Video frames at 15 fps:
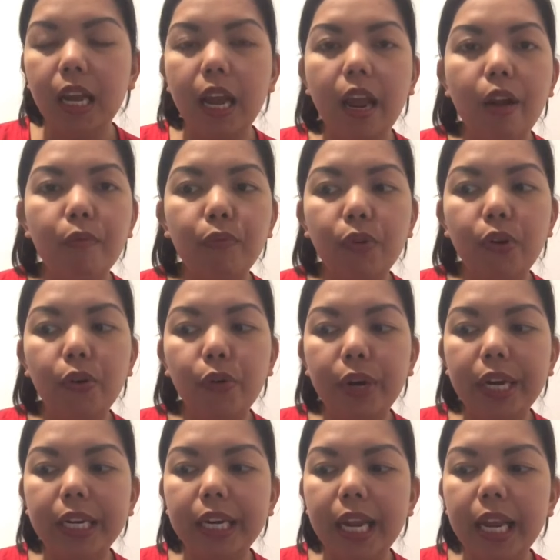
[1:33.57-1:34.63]
And for
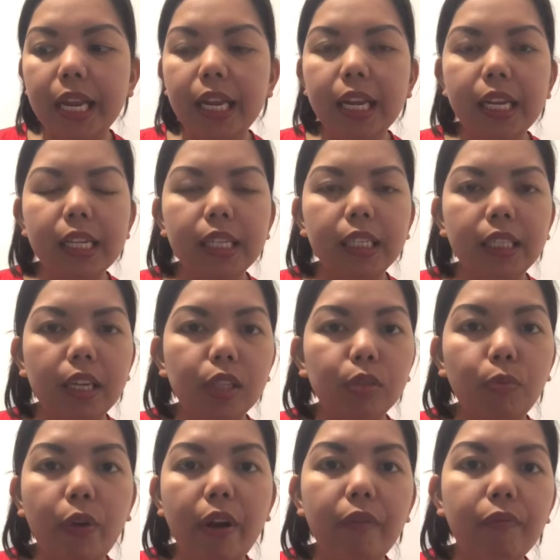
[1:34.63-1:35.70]
reading, it's
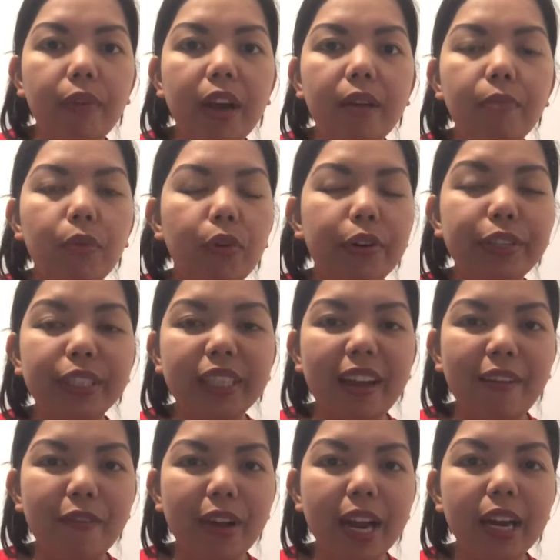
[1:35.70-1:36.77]
6.5 or
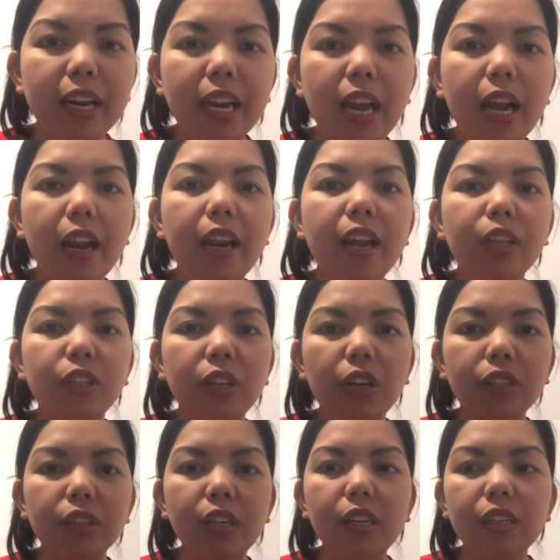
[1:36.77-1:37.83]
7. And a
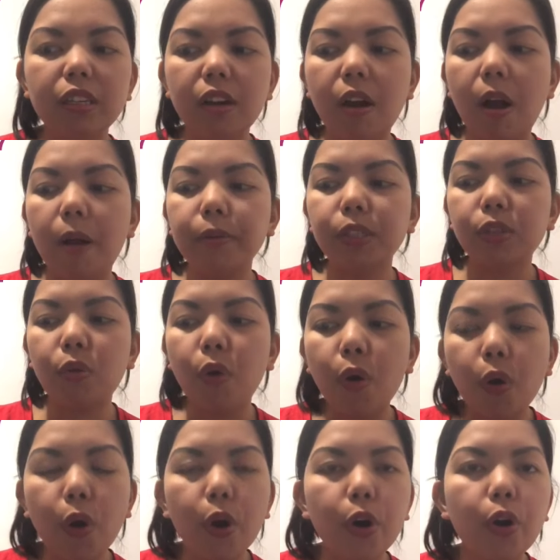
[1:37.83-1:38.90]
total
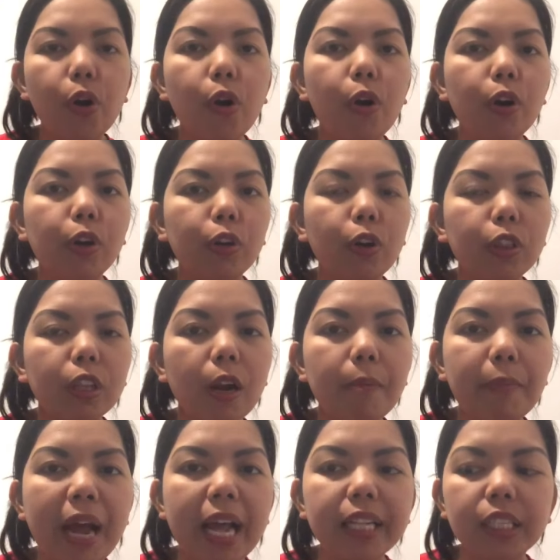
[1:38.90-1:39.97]
score or total
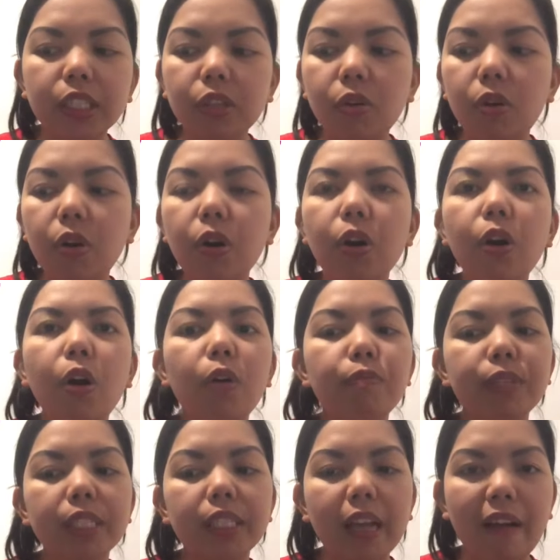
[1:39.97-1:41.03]
band score
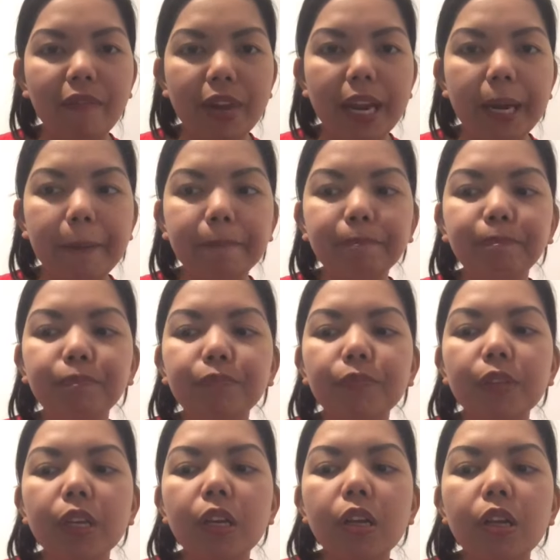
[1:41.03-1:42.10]
of 7.
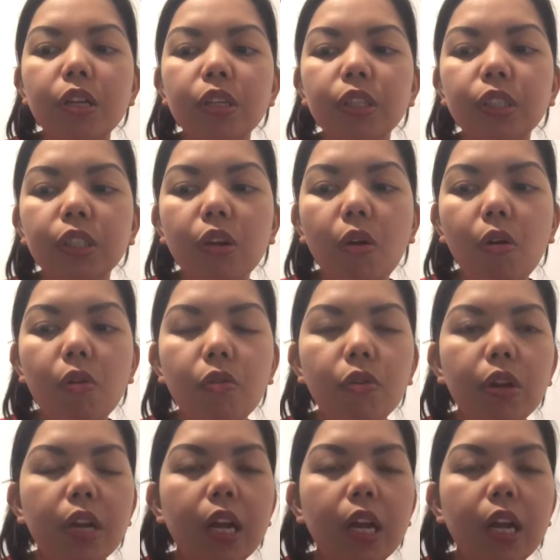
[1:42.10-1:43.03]
So,